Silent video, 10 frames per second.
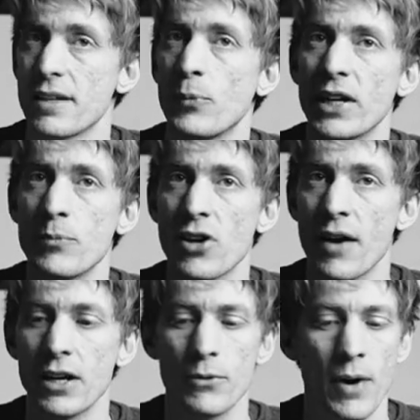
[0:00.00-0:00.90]
And then when I'm
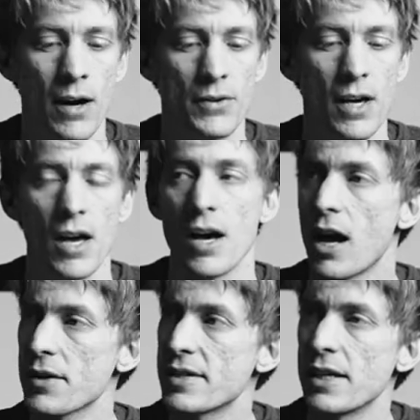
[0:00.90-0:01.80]
driving around,
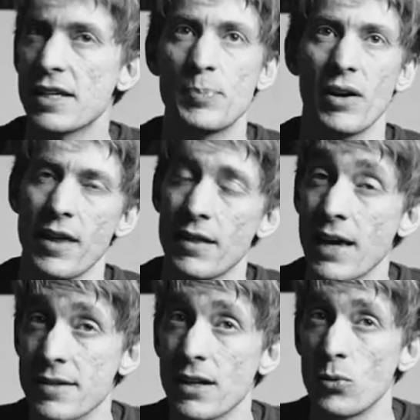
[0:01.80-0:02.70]
I'll see a spot and think
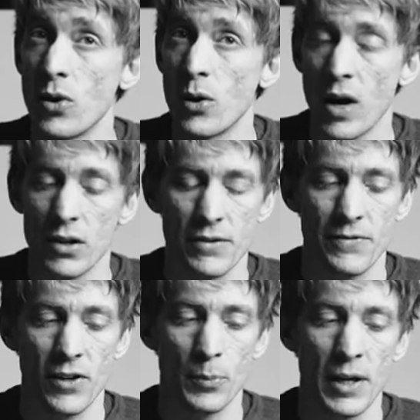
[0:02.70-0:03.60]
that's going to work well to
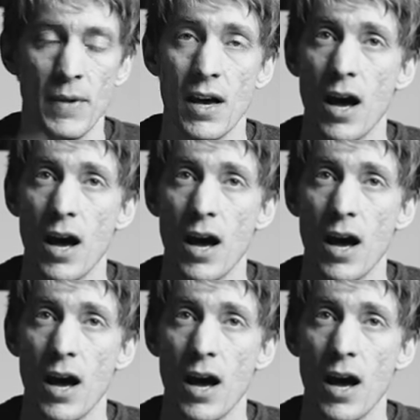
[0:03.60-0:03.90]
film in.